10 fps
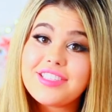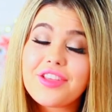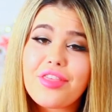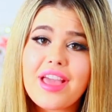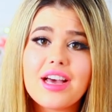
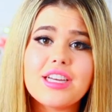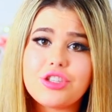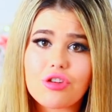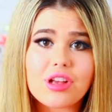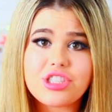also think
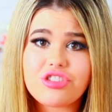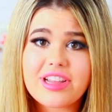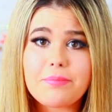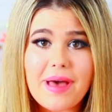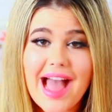a
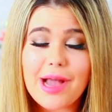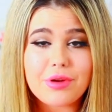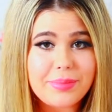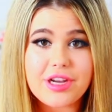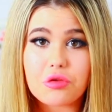drawstring bag
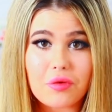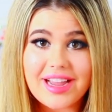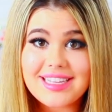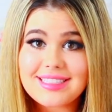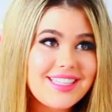would be
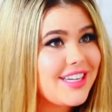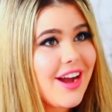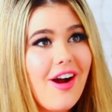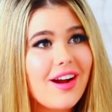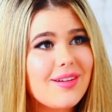great. They
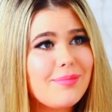are